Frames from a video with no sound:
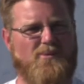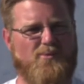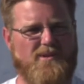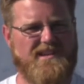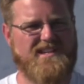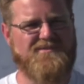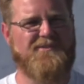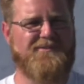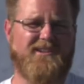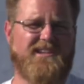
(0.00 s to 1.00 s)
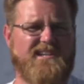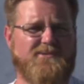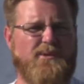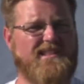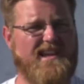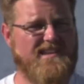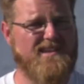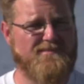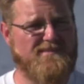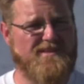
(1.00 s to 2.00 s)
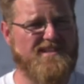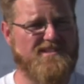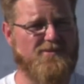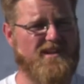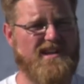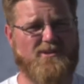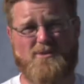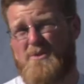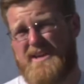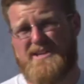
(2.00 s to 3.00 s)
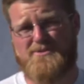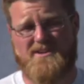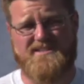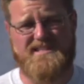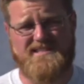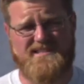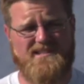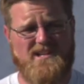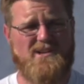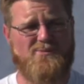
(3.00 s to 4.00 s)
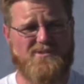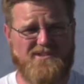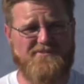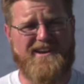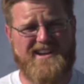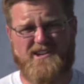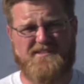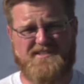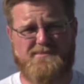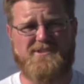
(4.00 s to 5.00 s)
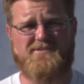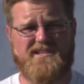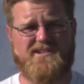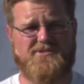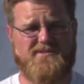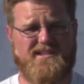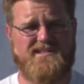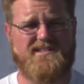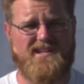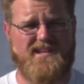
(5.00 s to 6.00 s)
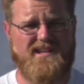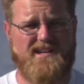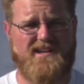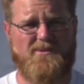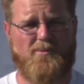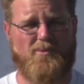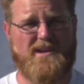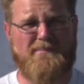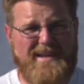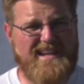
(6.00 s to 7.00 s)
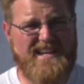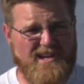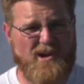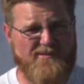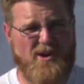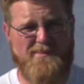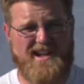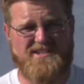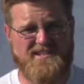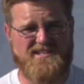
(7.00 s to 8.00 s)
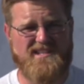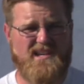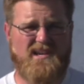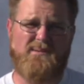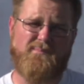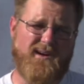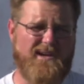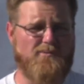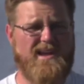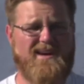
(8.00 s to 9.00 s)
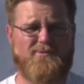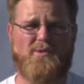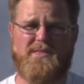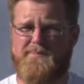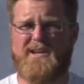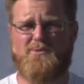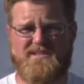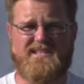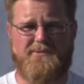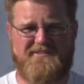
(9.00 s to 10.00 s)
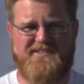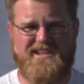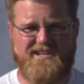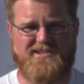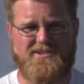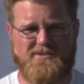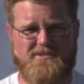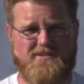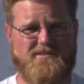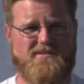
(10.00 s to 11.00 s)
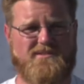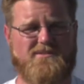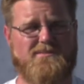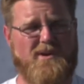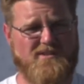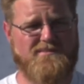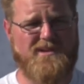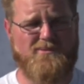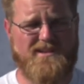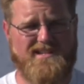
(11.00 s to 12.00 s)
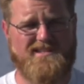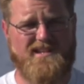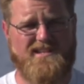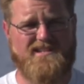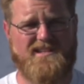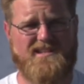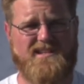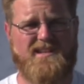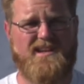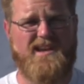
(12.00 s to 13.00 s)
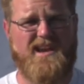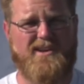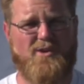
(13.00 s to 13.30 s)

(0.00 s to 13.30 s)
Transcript: really as fulfilling as we'd like them to be. So we're kind of growing into our season. We're still fighting off some of those injuries. Uh, we're competing in all of our matches, but we haven't won the big ones that we've needed to. So, so tomorrow's a big one against Huntington, and, and